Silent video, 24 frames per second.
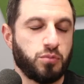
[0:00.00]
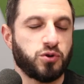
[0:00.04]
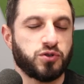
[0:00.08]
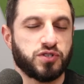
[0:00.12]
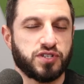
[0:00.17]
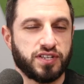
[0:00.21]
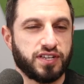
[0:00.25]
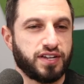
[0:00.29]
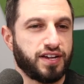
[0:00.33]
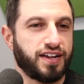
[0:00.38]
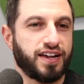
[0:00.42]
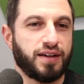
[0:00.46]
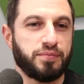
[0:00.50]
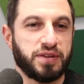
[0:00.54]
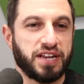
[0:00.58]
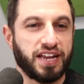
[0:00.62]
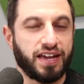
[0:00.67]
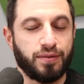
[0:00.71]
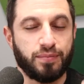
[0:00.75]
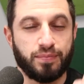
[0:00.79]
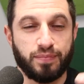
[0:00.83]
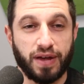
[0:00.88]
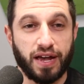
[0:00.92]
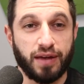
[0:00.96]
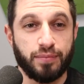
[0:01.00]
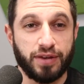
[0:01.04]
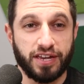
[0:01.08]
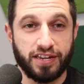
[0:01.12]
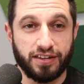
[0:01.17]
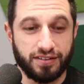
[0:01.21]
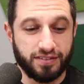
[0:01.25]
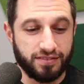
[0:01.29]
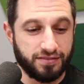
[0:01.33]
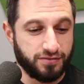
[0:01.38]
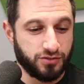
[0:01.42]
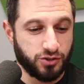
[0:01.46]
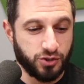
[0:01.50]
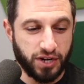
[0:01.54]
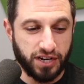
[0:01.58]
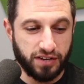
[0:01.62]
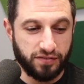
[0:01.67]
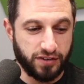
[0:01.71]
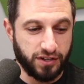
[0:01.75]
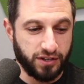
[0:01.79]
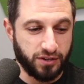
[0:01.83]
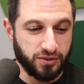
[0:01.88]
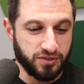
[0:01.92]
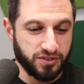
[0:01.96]
Most of the, I mean, I I make
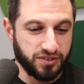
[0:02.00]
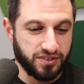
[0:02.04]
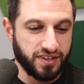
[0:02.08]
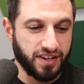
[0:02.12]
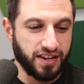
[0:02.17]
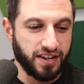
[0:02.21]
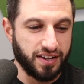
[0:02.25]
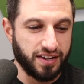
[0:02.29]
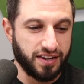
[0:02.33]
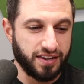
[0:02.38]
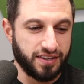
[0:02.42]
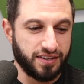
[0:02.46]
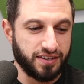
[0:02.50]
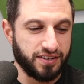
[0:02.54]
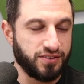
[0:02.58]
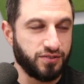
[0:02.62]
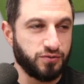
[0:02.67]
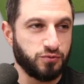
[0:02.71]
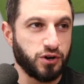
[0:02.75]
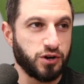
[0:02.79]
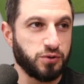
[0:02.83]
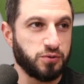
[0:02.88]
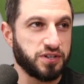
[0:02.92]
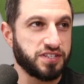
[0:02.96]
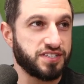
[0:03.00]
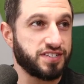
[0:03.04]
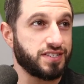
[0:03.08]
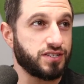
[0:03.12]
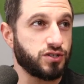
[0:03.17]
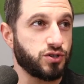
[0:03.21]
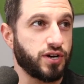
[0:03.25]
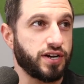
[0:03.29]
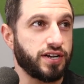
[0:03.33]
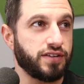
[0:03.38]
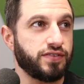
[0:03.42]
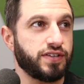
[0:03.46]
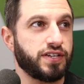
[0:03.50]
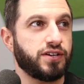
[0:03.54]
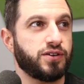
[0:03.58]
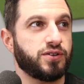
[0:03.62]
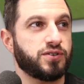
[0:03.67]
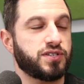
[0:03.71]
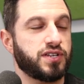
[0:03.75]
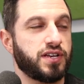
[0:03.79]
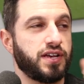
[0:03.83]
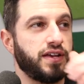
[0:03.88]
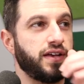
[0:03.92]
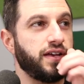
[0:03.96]
training videos uh, and, and Run Once is training
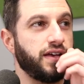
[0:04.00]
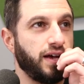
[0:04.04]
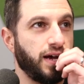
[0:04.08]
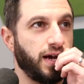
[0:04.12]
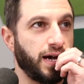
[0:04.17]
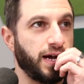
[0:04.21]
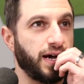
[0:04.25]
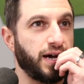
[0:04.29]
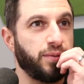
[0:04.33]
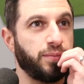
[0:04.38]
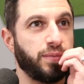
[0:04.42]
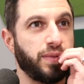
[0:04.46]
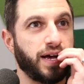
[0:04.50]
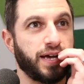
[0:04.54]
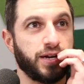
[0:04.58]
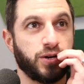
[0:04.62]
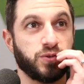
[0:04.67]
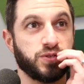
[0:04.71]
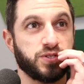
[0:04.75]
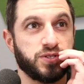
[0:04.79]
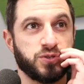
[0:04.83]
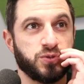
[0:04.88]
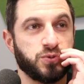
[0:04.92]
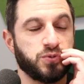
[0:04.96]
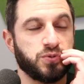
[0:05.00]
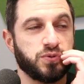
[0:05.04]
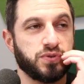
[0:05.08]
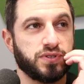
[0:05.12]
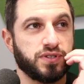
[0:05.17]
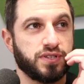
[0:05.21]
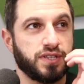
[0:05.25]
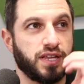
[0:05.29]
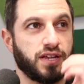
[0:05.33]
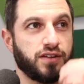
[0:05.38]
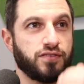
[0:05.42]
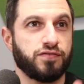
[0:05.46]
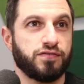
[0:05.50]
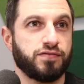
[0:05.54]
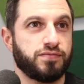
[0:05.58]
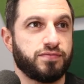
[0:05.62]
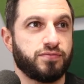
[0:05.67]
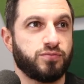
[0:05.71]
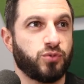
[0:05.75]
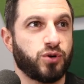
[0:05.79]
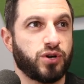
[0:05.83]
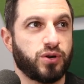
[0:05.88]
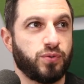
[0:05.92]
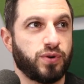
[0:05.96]
videos. Um, I don't do a lot of
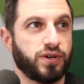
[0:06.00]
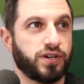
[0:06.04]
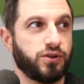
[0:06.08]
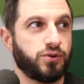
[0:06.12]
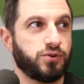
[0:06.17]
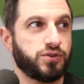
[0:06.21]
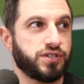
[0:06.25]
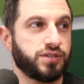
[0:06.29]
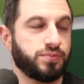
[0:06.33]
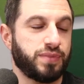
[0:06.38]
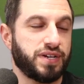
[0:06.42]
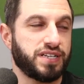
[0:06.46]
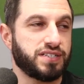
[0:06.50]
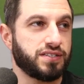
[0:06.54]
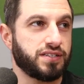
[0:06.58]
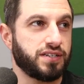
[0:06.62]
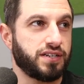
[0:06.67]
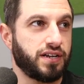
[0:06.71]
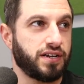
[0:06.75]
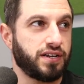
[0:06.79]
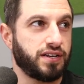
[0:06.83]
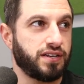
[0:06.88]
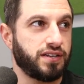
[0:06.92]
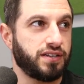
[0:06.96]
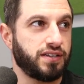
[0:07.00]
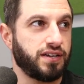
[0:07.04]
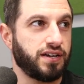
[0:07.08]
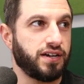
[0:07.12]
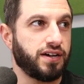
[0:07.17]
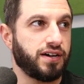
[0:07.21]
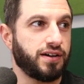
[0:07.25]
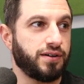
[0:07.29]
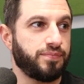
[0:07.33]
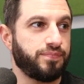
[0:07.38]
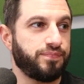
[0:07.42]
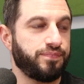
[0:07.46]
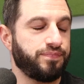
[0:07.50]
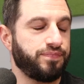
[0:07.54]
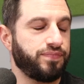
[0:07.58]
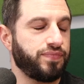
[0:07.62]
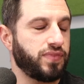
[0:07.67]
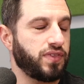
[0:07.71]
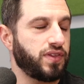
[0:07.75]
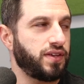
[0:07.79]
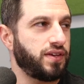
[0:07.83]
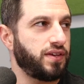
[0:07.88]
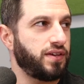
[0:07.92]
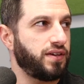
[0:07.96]
one-on-one coaching, basically none. Um,